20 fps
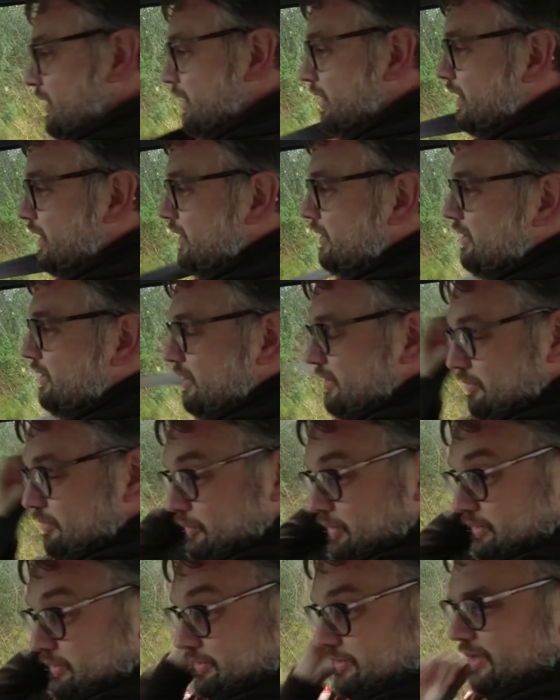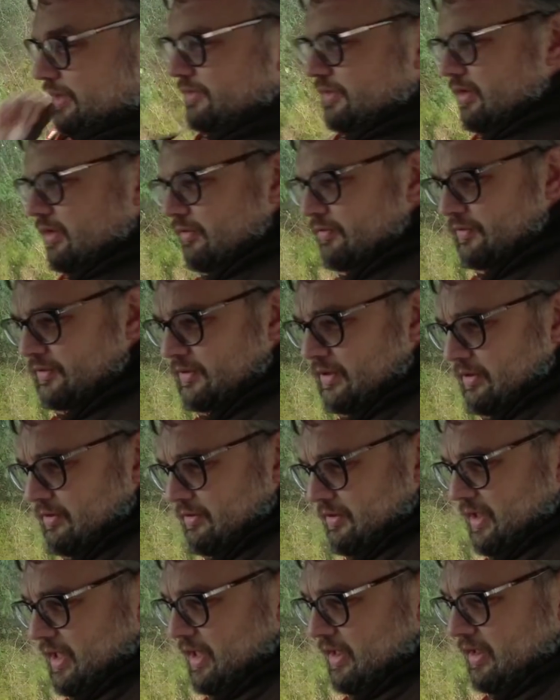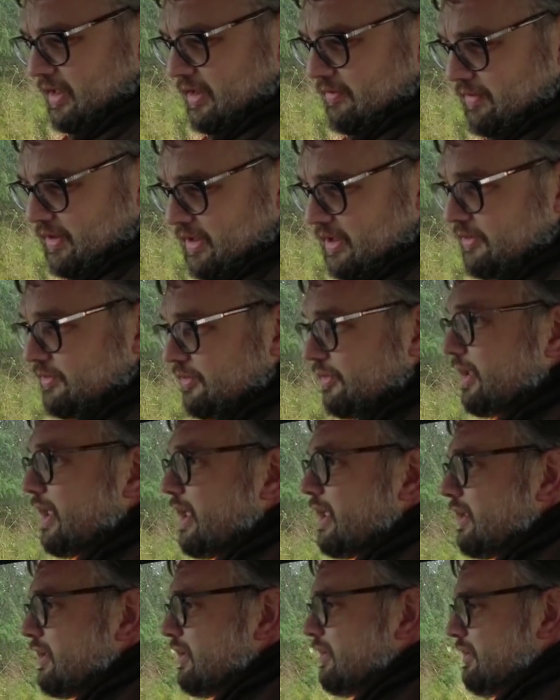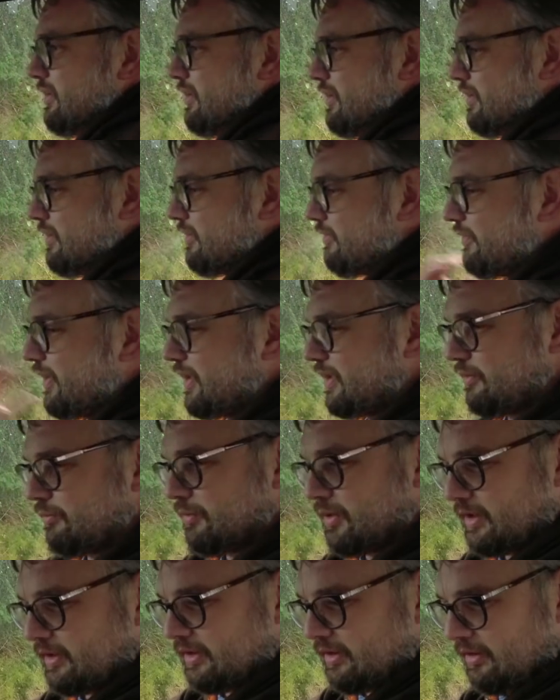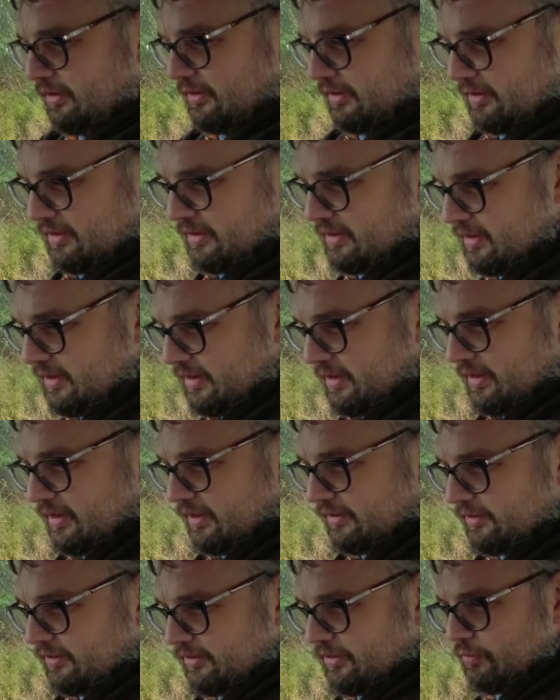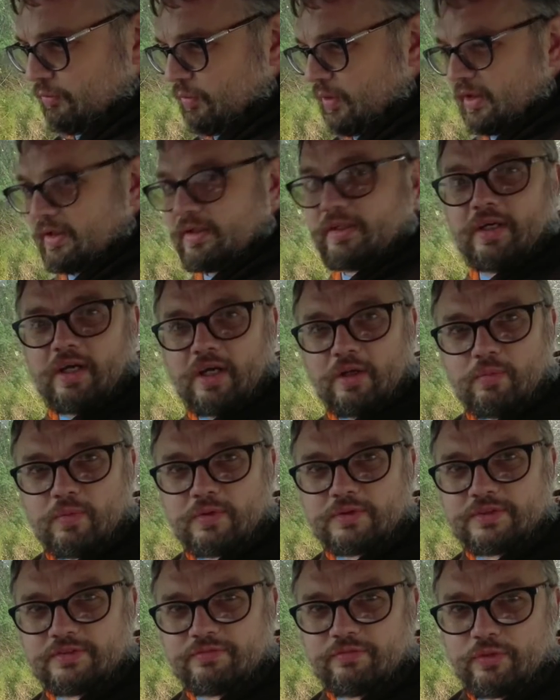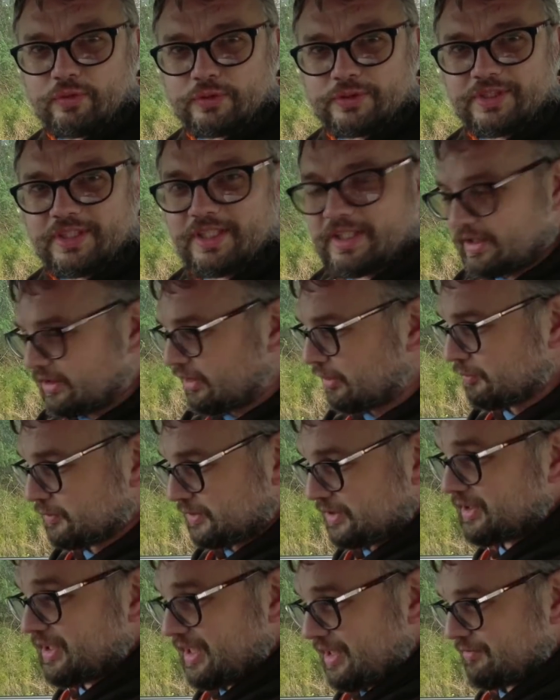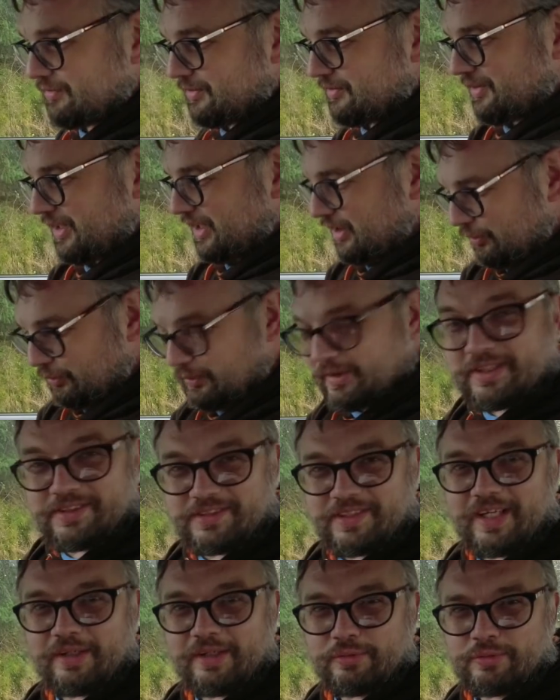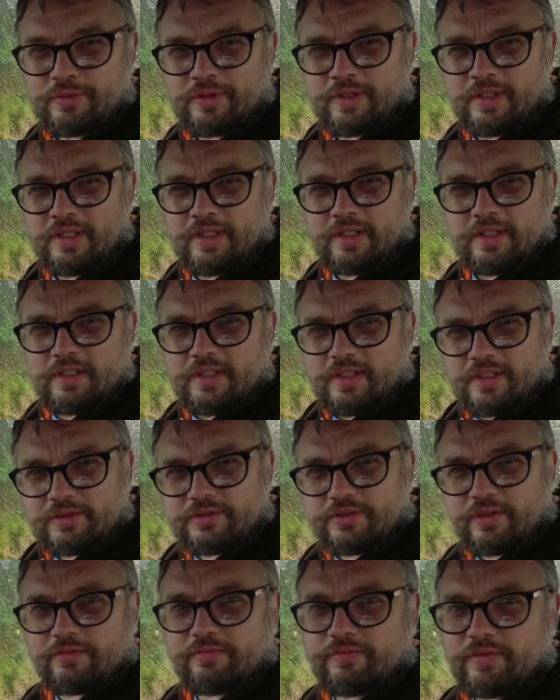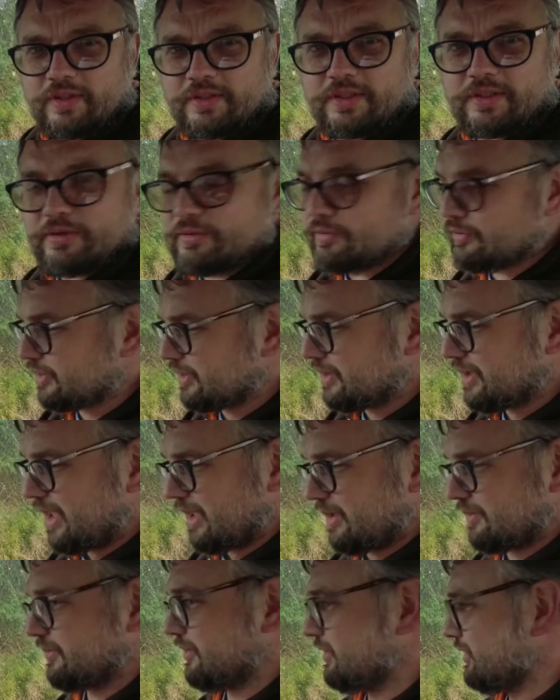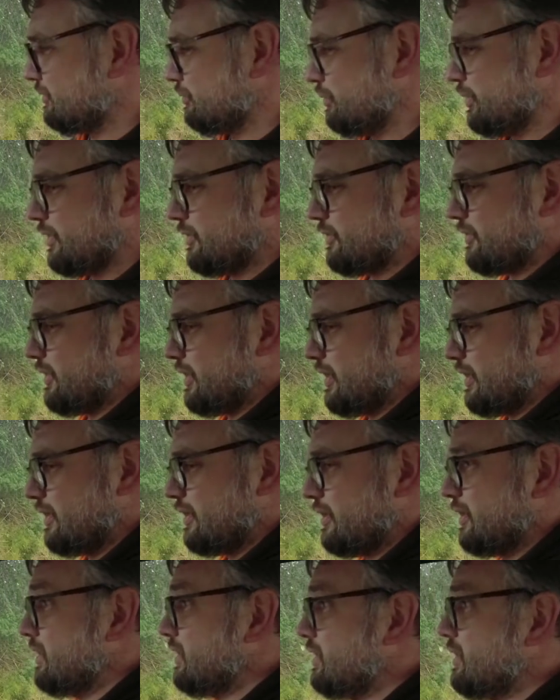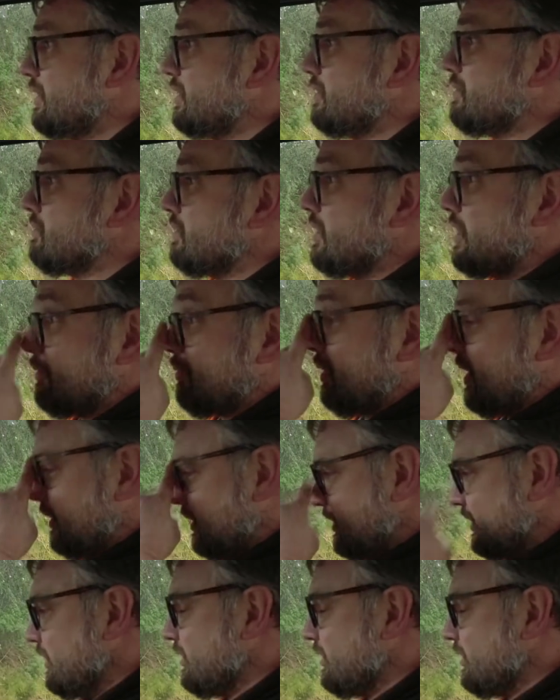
And we'll set off. So yeah, I have a heater again. Thank you, Myrtle. I don't know why. I was foreseeing I was going to have to take all this out and try and find a loose connector, but apparently